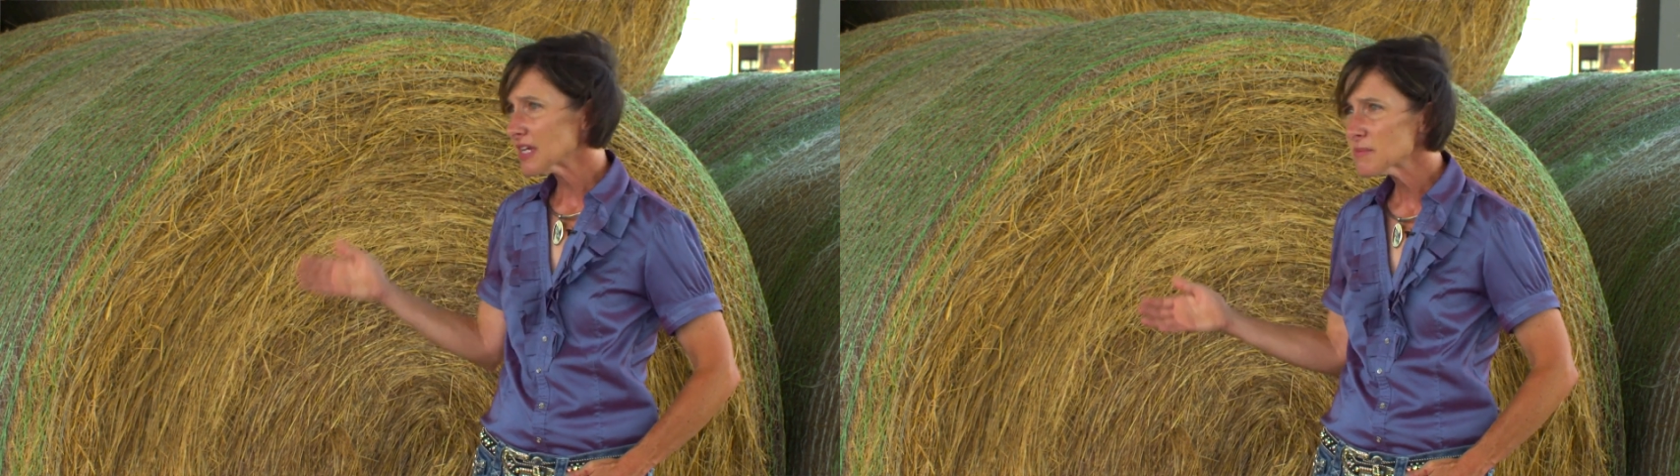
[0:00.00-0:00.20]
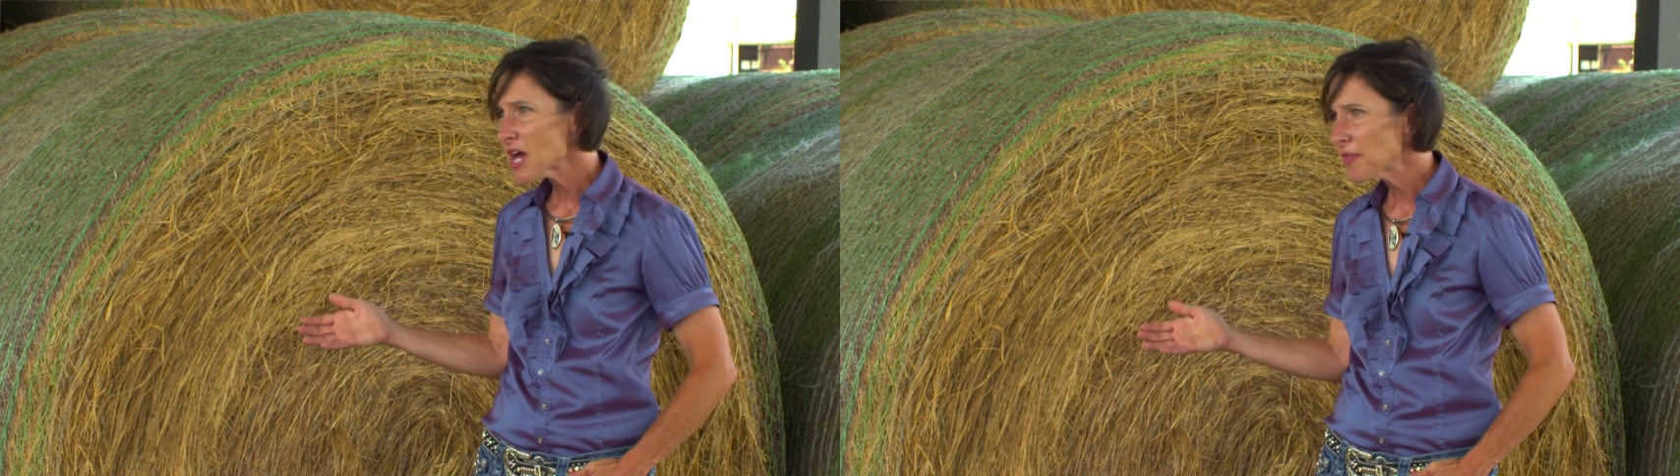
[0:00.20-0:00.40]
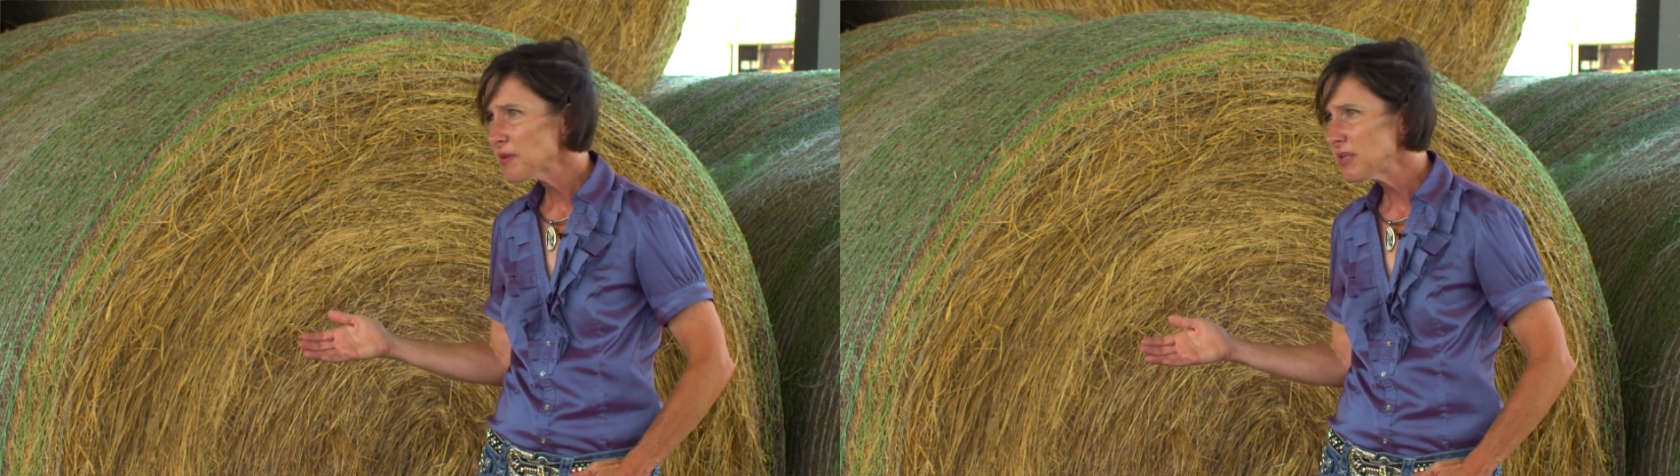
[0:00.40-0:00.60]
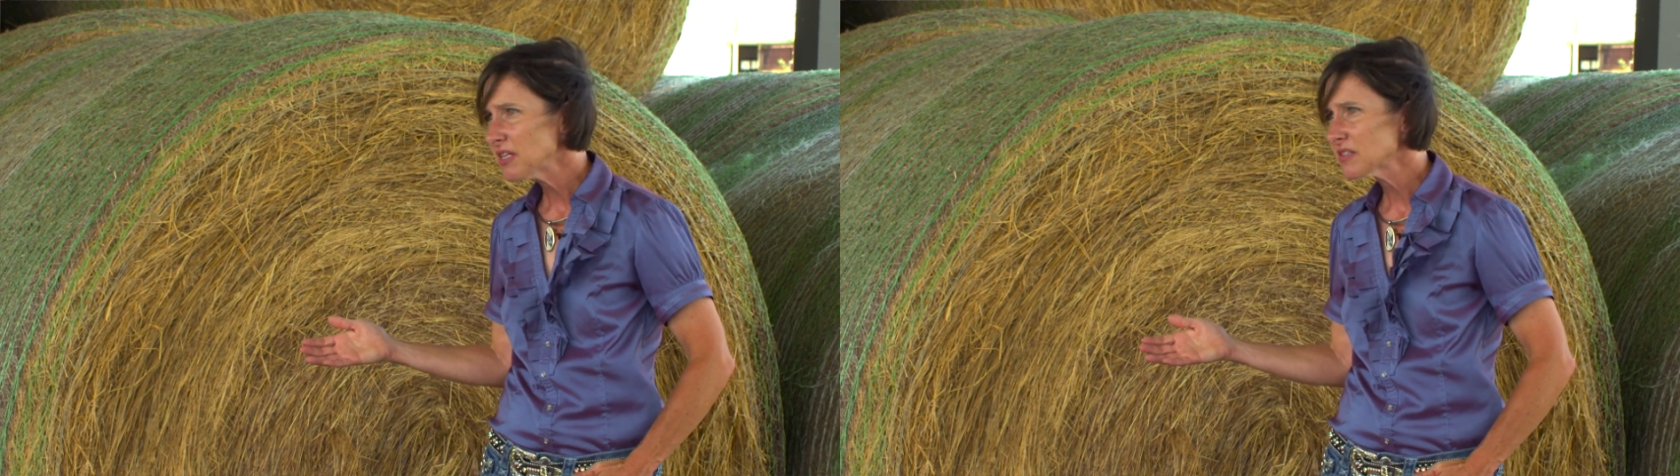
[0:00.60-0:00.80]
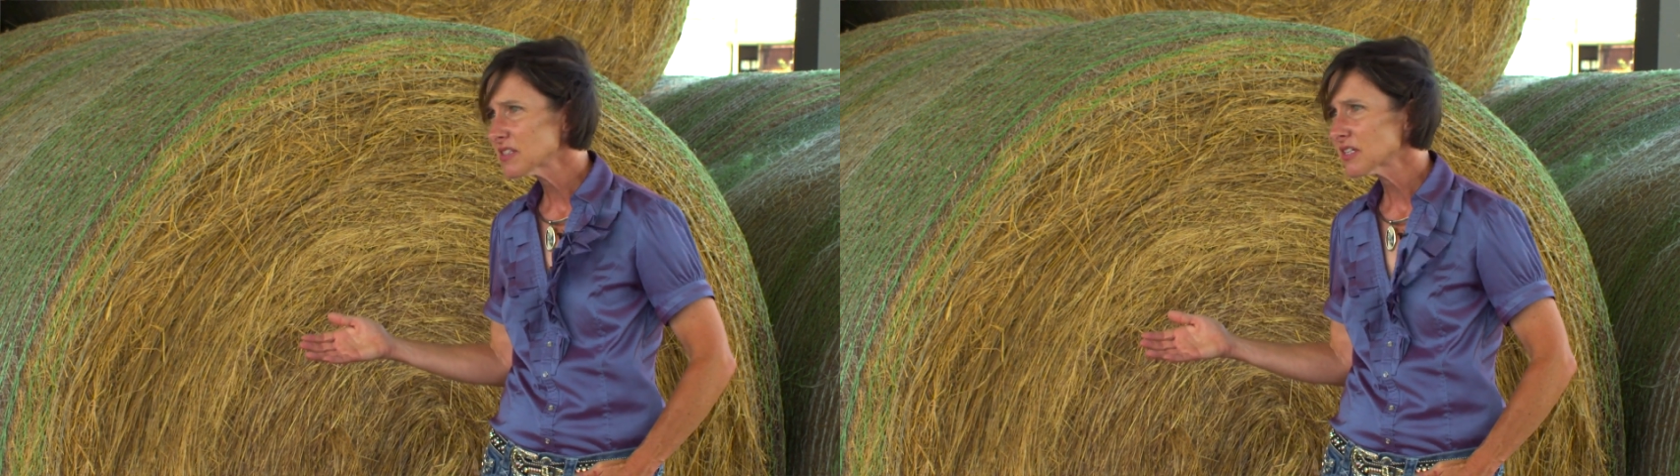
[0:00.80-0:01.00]
about the
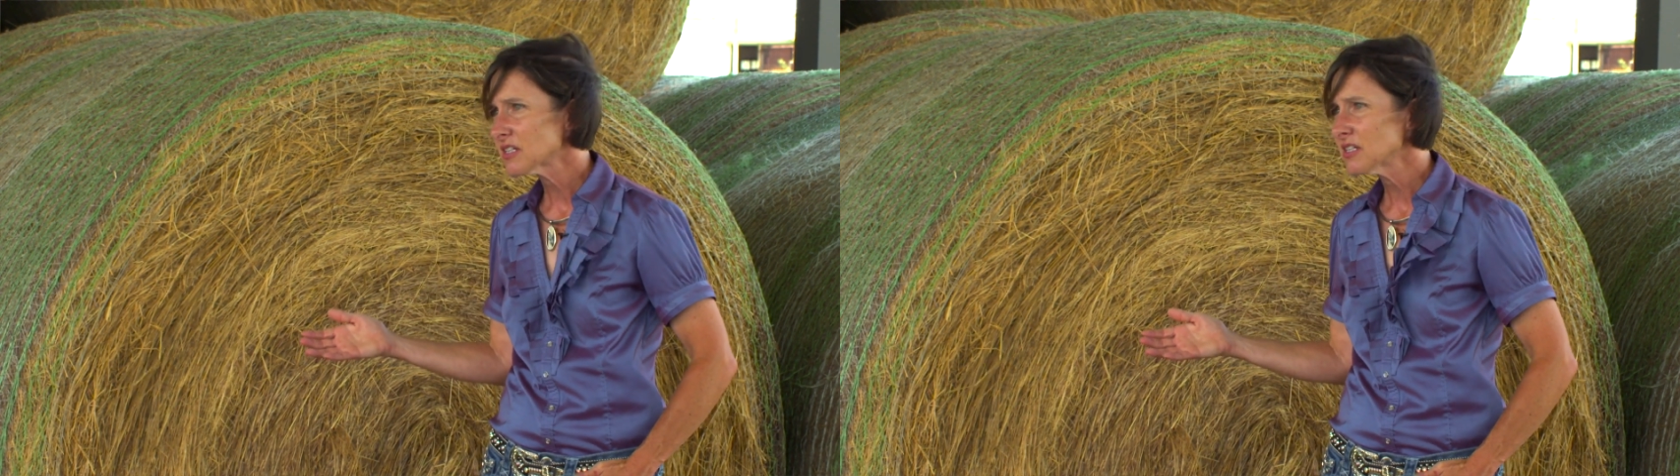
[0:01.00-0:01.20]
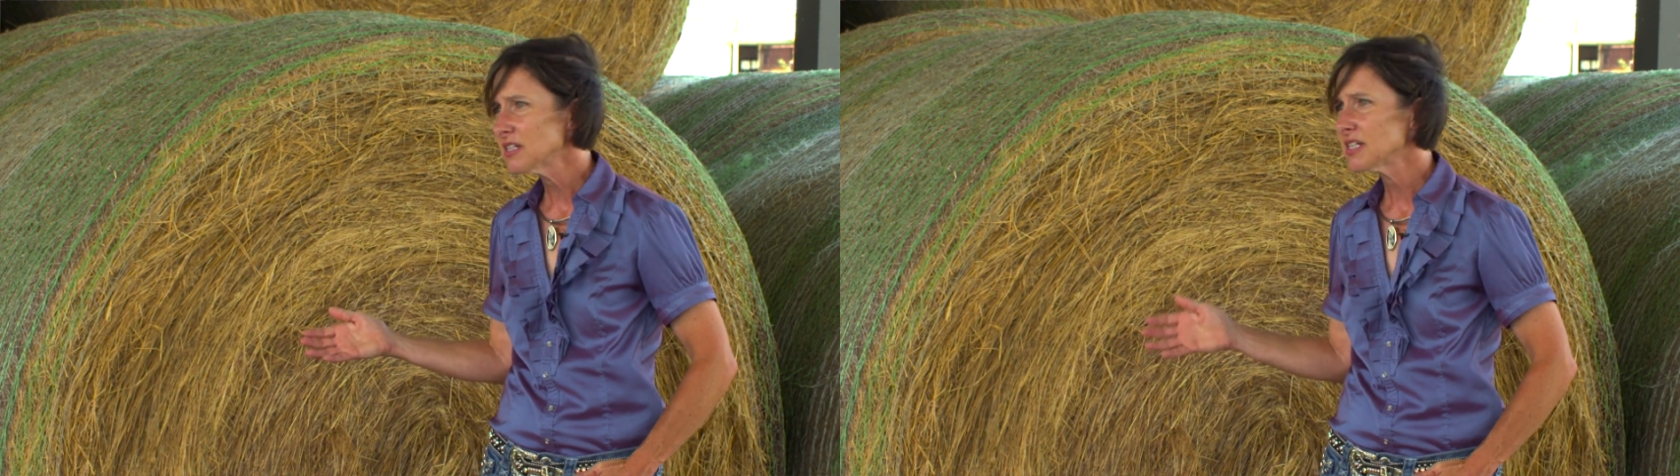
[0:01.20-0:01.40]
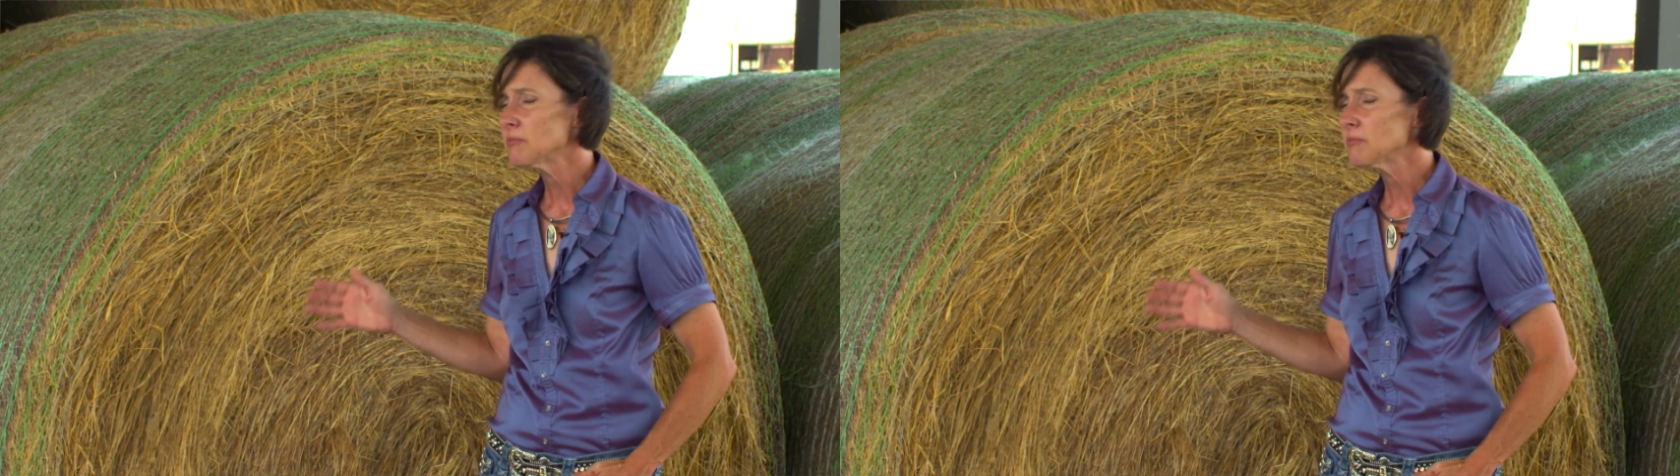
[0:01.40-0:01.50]
beetles occurring,